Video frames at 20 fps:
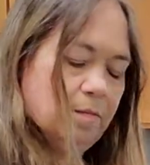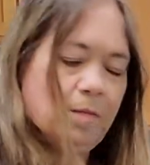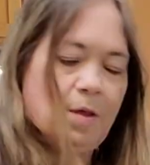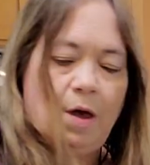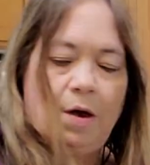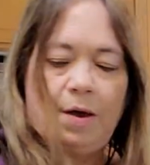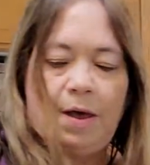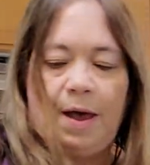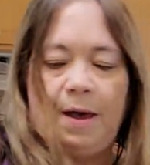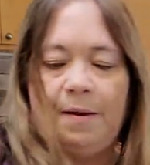
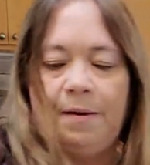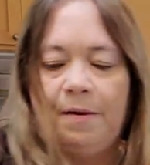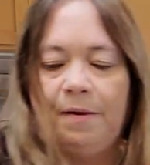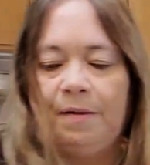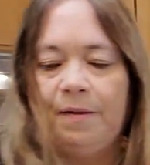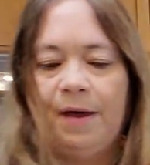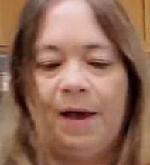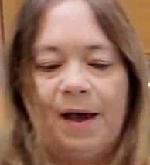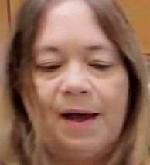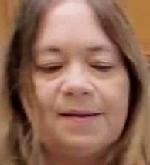Okay,
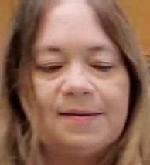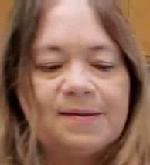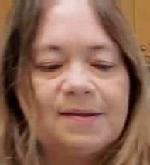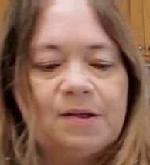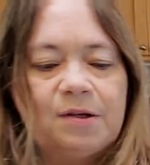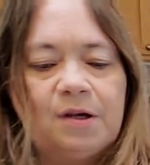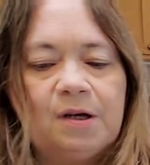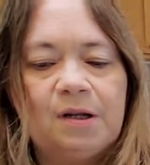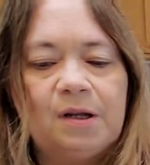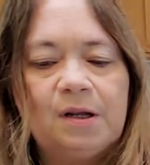that's
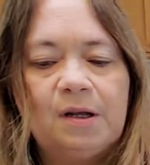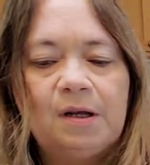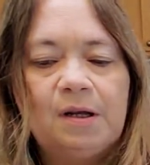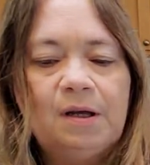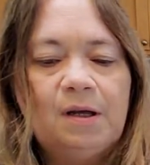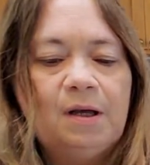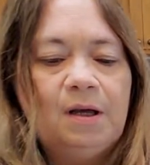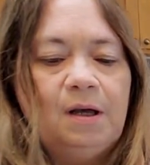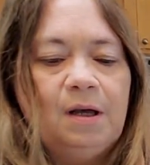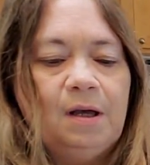good.
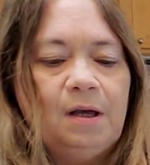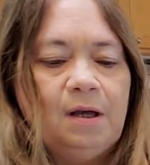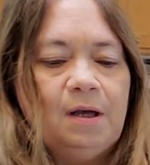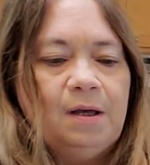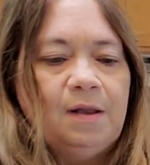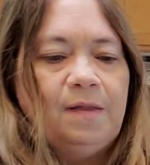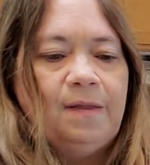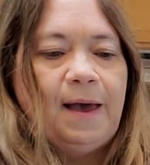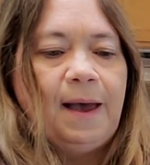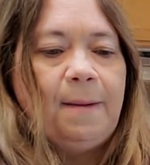
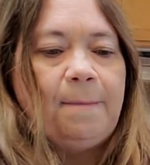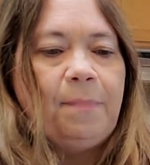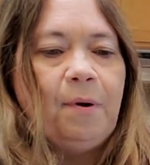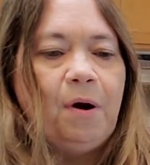That